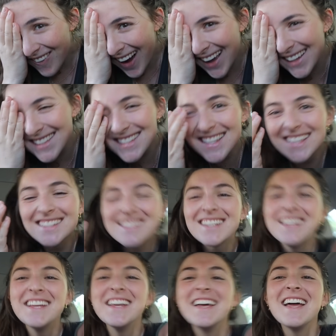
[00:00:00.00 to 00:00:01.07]
Why is this?
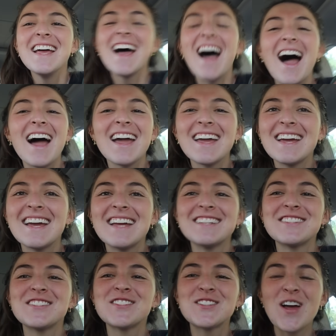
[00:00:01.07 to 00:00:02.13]
I,
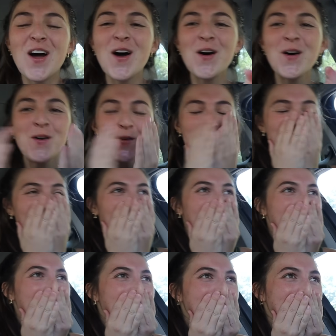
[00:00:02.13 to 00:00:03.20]
it's so,
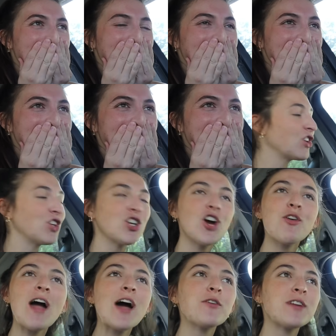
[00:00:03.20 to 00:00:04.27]
you
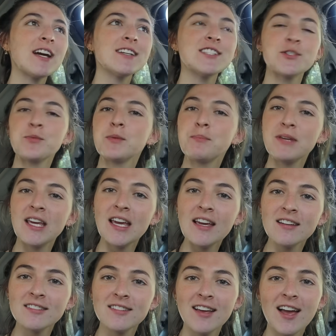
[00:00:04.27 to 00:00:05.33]
know how nice it would
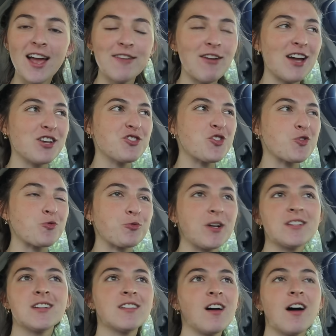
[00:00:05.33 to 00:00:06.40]
be if I could just
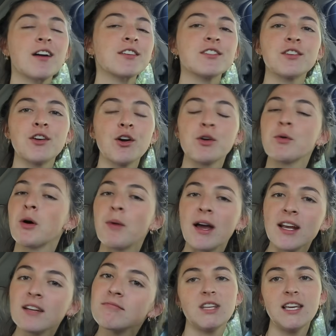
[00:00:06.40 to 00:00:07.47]
rent a tux and go to a
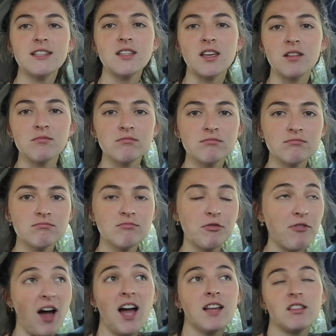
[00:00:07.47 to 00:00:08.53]
wedding? Easy,
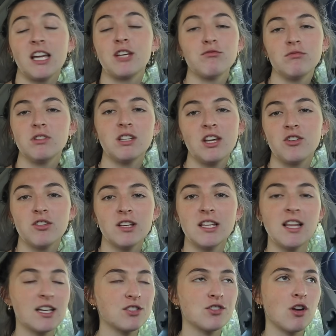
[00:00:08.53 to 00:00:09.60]
fine, like literally
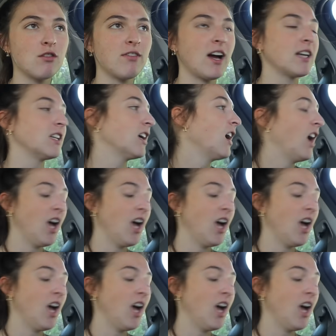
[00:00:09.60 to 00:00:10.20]
like so fine.